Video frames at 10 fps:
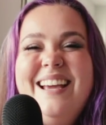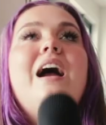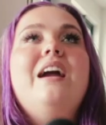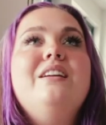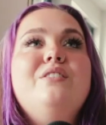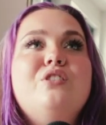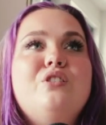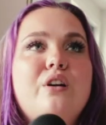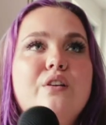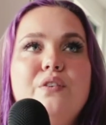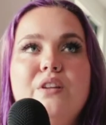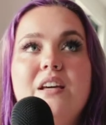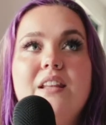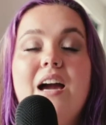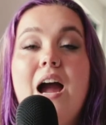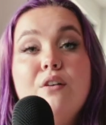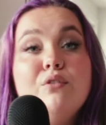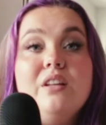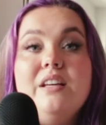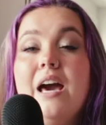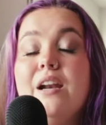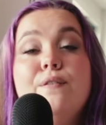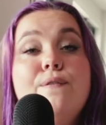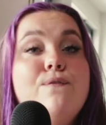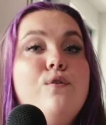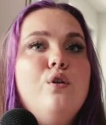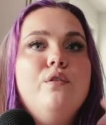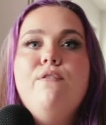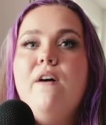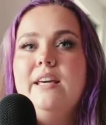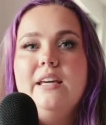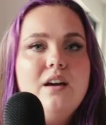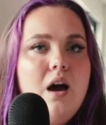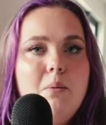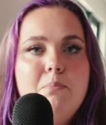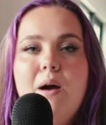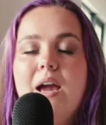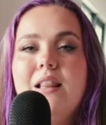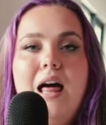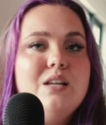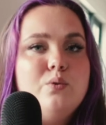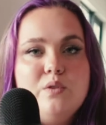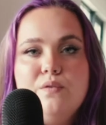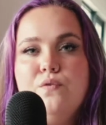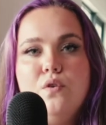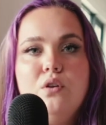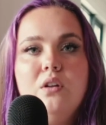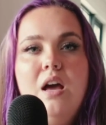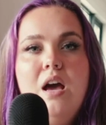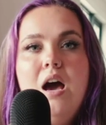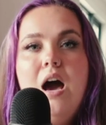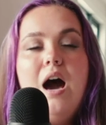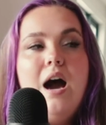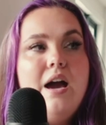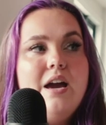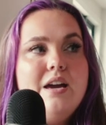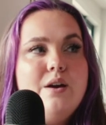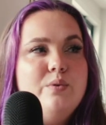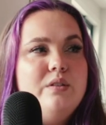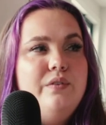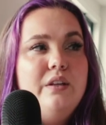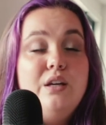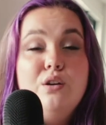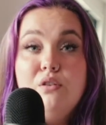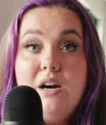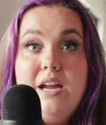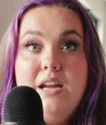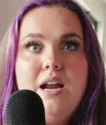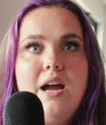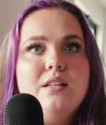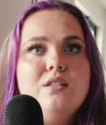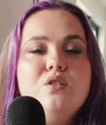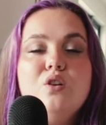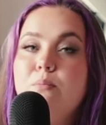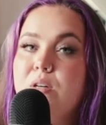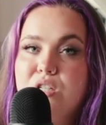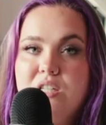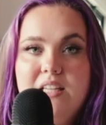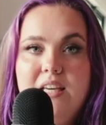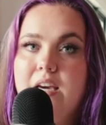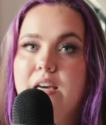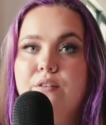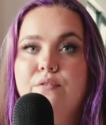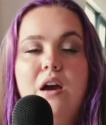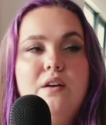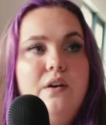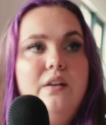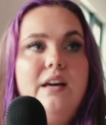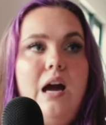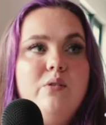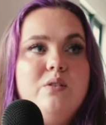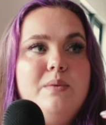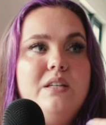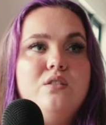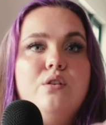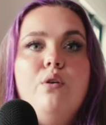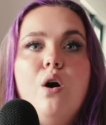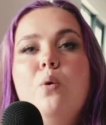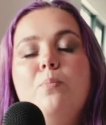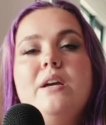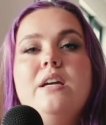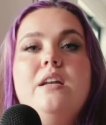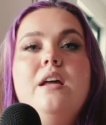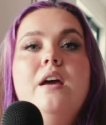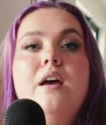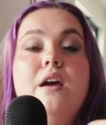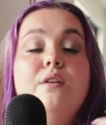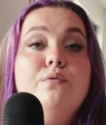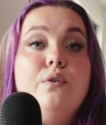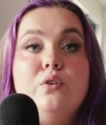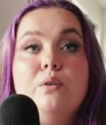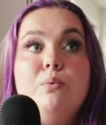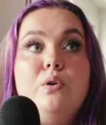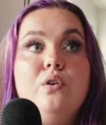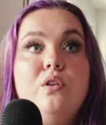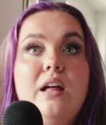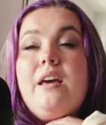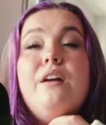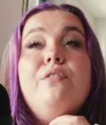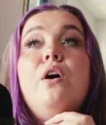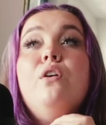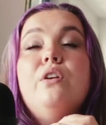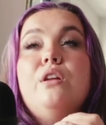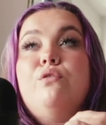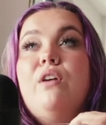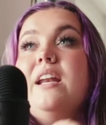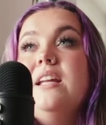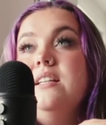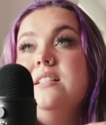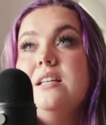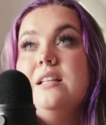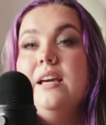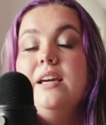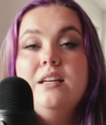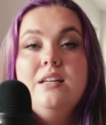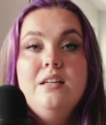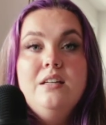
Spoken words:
I just started feeling like I really had a full fucking cup. My glass was full. I was feeling great. I had so much to give. I felt like I was being so open and vulnerable, and I felt really ready to like